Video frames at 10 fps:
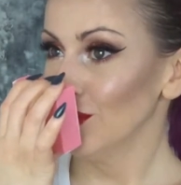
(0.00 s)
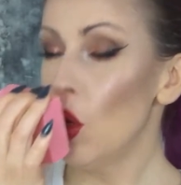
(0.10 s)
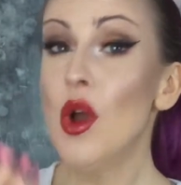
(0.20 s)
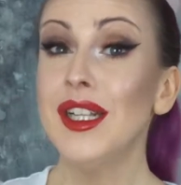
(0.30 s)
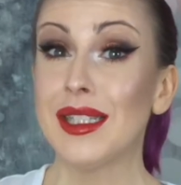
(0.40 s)

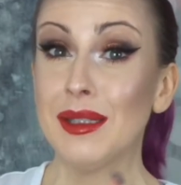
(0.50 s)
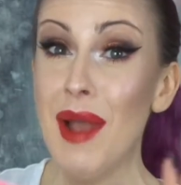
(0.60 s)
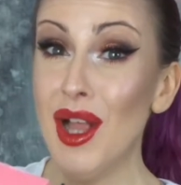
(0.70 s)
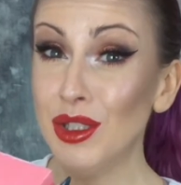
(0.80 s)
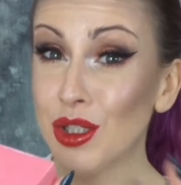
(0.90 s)
Oh, it
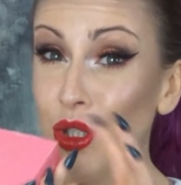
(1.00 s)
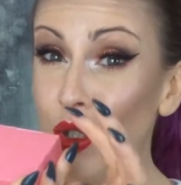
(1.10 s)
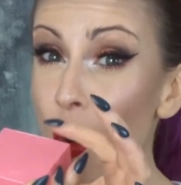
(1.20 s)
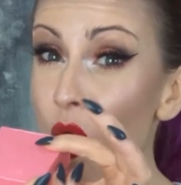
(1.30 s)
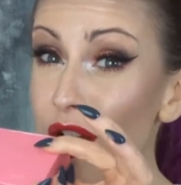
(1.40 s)
smells
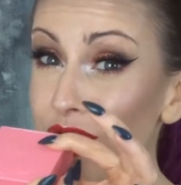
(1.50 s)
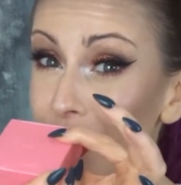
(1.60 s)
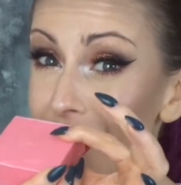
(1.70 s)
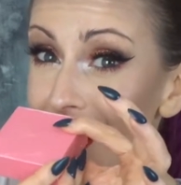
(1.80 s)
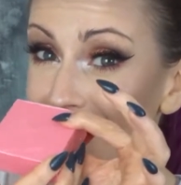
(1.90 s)

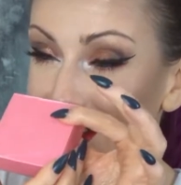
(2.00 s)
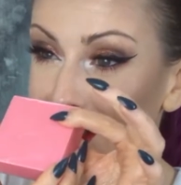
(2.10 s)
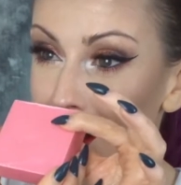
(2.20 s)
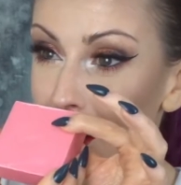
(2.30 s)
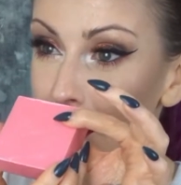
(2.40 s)

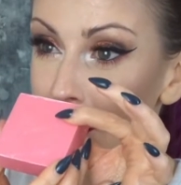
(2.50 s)
gorgeous.